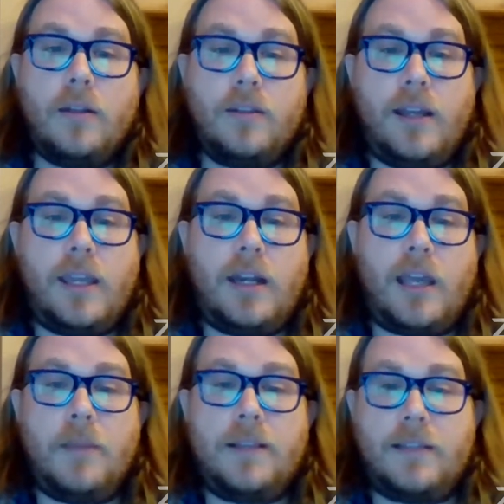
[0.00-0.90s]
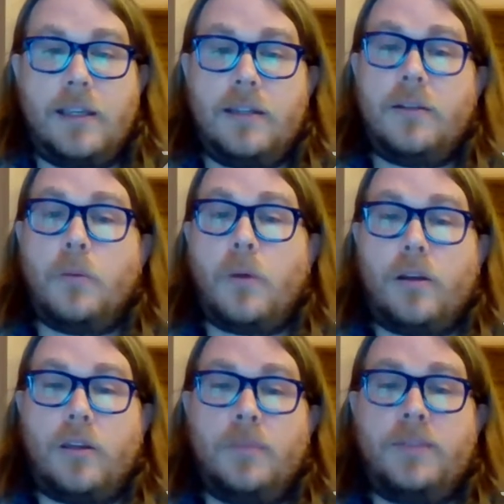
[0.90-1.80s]
Tonight, I'm excited to
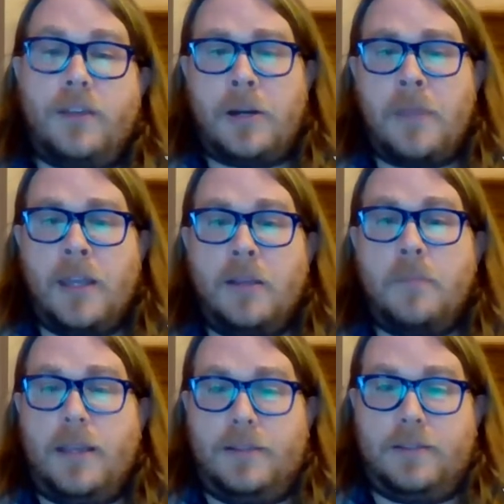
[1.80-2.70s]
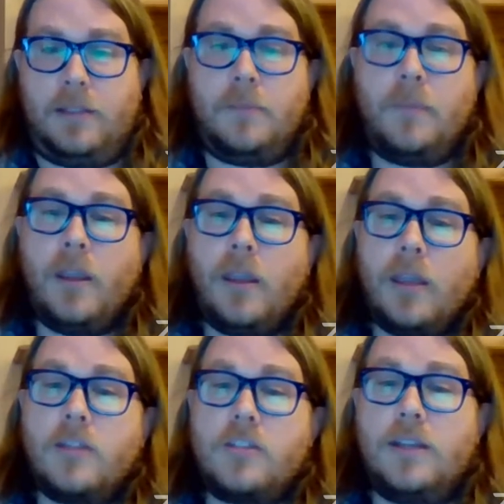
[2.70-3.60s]
welcome Sara Manning Peskin.
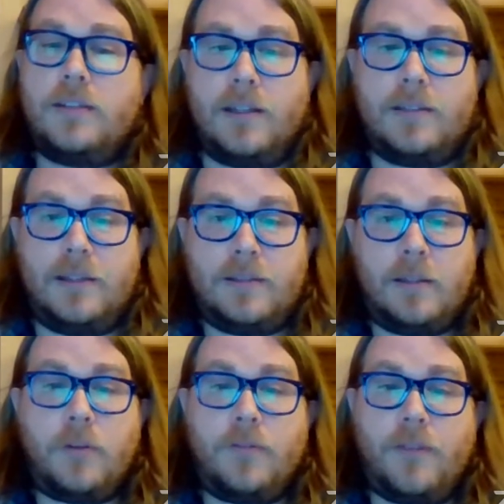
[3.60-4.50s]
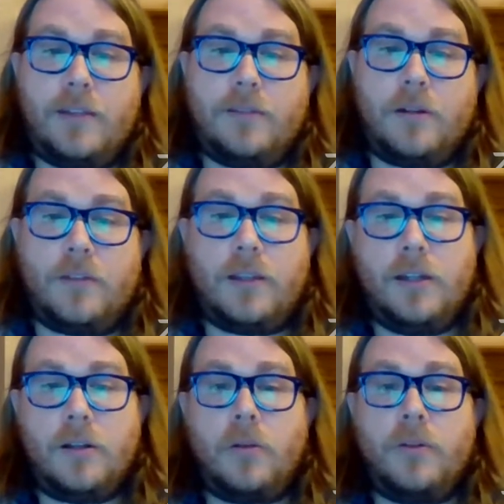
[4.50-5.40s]
She is an assistant professor of
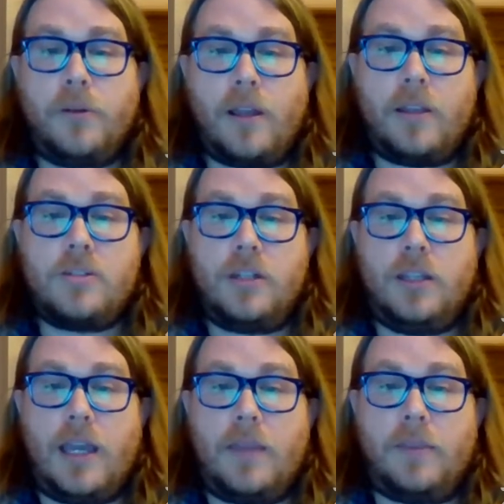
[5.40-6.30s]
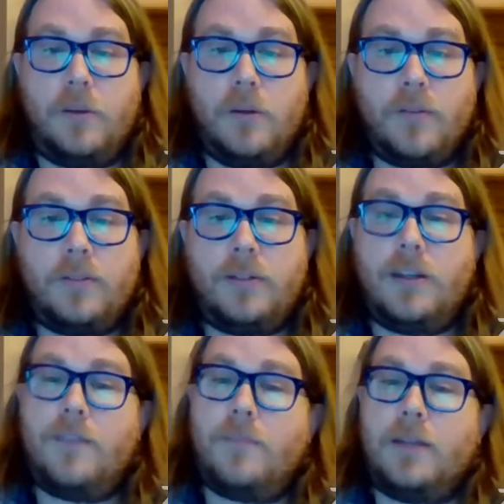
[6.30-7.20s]
clinical neurology at the
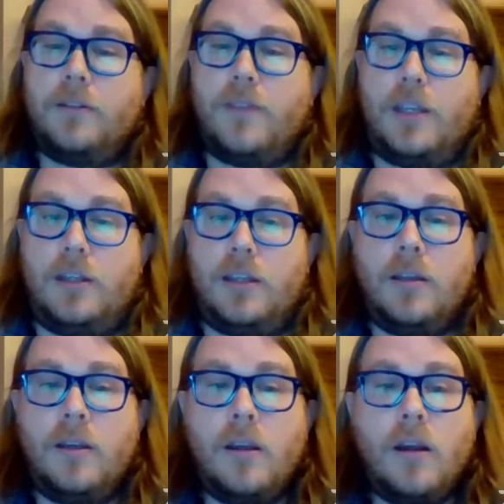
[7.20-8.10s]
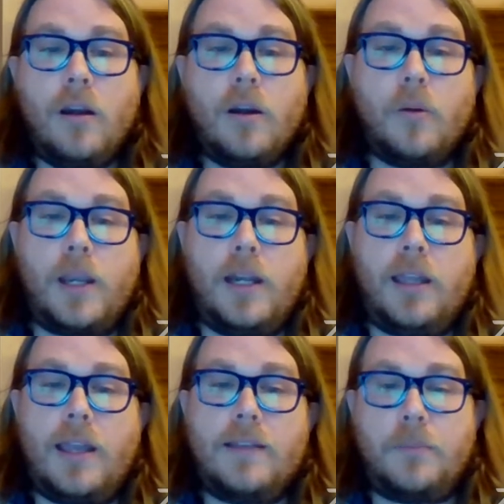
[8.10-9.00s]
University of Pennsylvania. Her
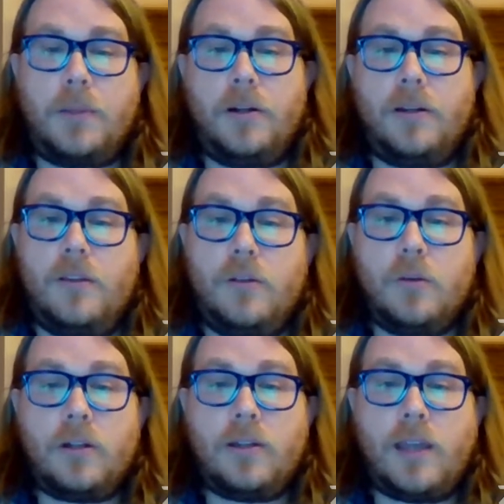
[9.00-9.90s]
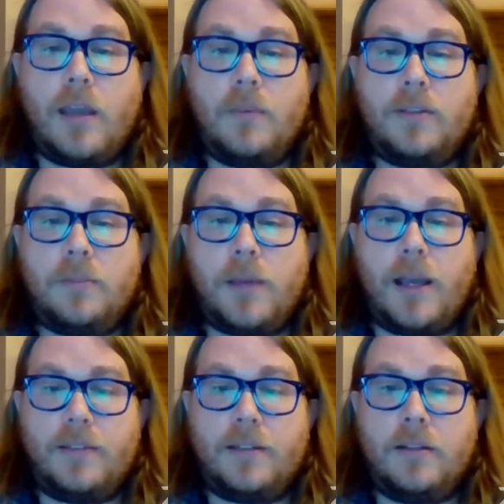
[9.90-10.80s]
writing has appeared in the New York Times,
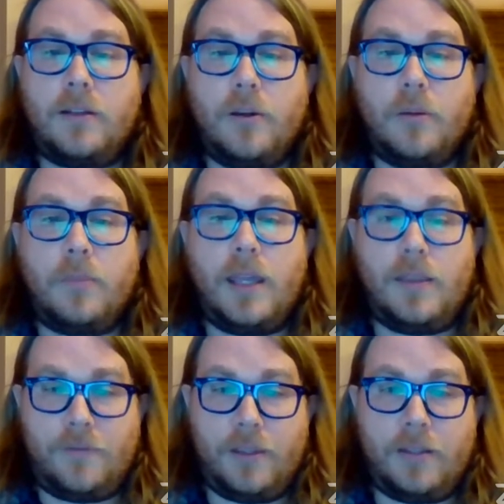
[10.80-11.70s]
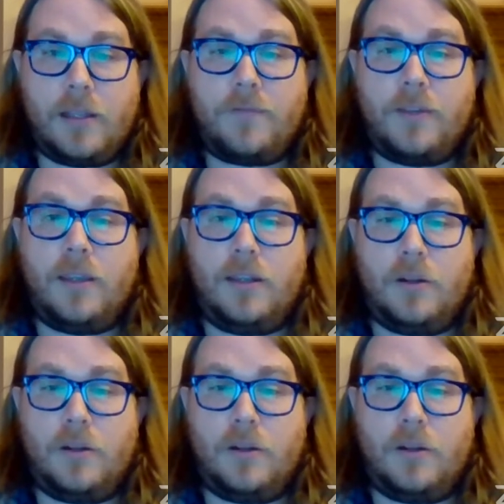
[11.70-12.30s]
Boston Globe, and the Philadelphia